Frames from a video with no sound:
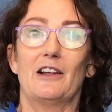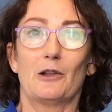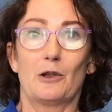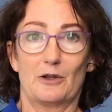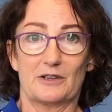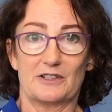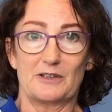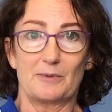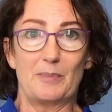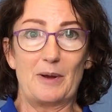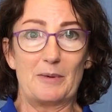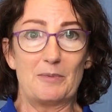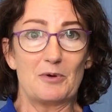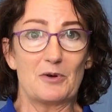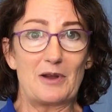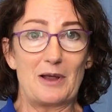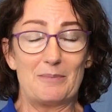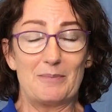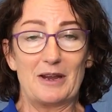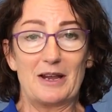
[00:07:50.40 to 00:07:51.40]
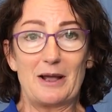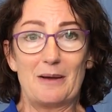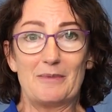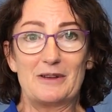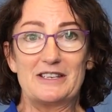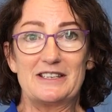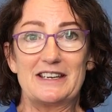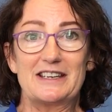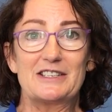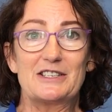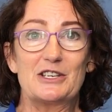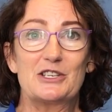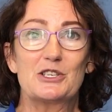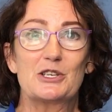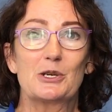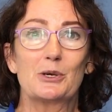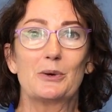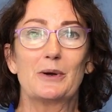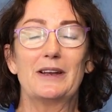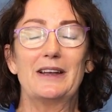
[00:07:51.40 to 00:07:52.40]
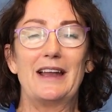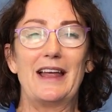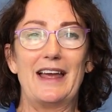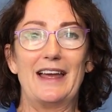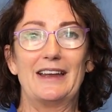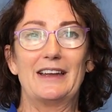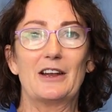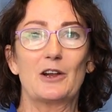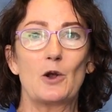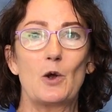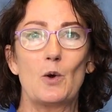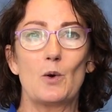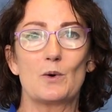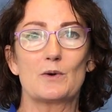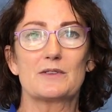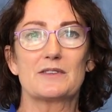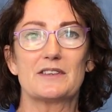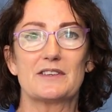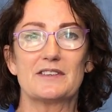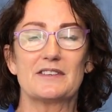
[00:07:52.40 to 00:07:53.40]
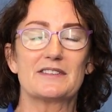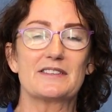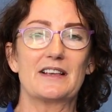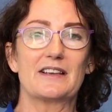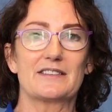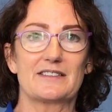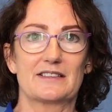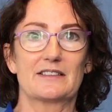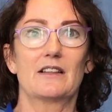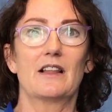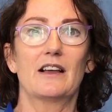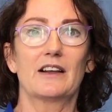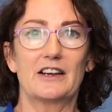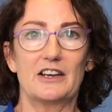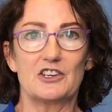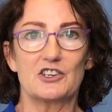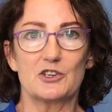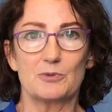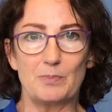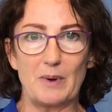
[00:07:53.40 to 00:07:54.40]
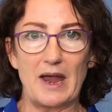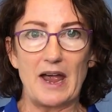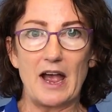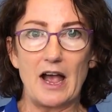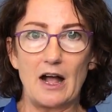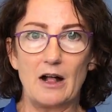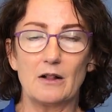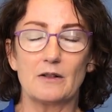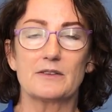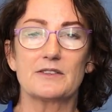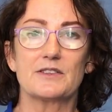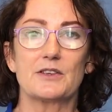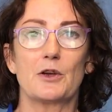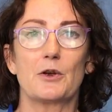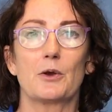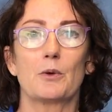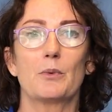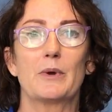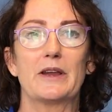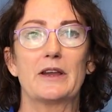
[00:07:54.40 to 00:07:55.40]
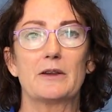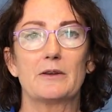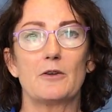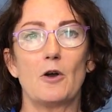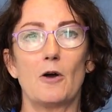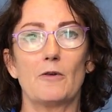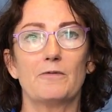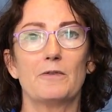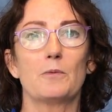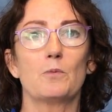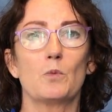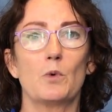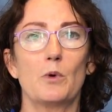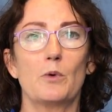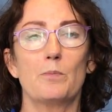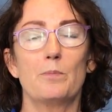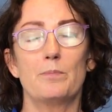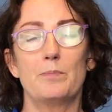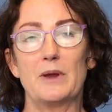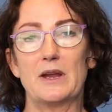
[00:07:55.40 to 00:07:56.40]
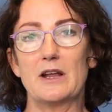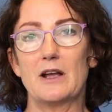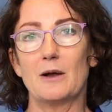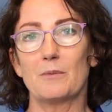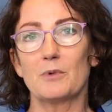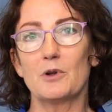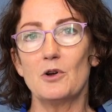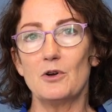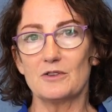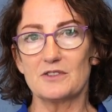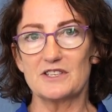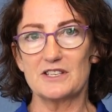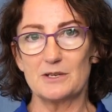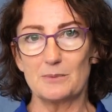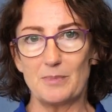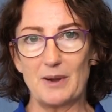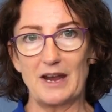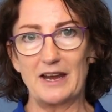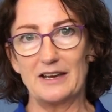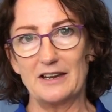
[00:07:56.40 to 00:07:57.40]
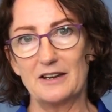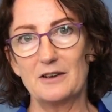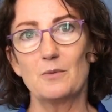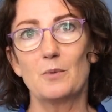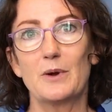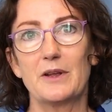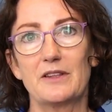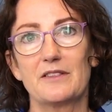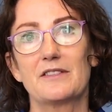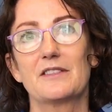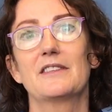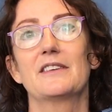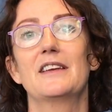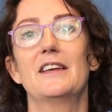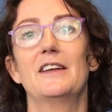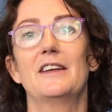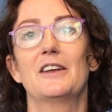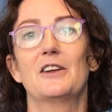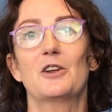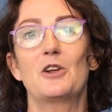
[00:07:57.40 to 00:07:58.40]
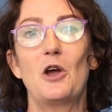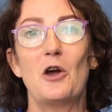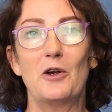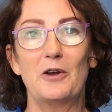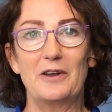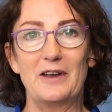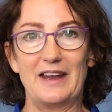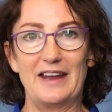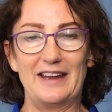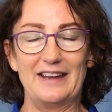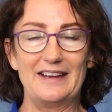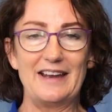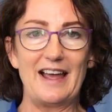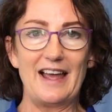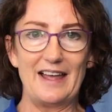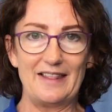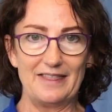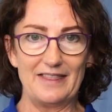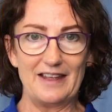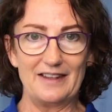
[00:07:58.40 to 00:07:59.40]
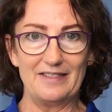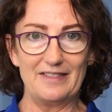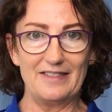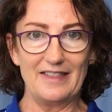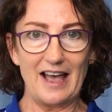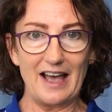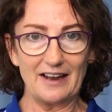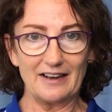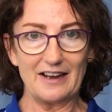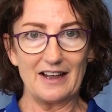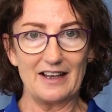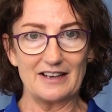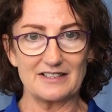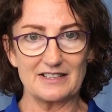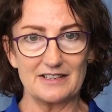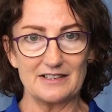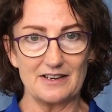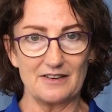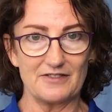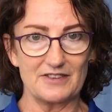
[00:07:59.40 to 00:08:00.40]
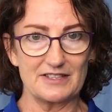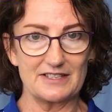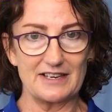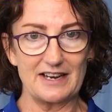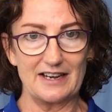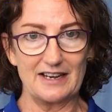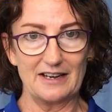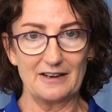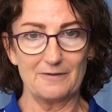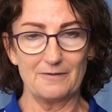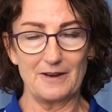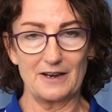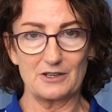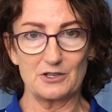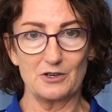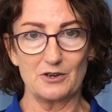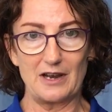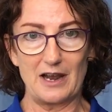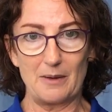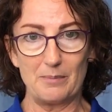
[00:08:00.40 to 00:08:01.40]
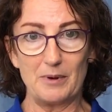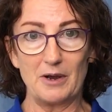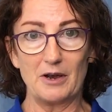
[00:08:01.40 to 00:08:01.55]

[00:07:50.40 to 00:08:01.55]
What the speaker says: lots of people can become addicted to it, and it causes a sluggish bowel. So we often will become constipated with codeine, and then that has a devastating effect on our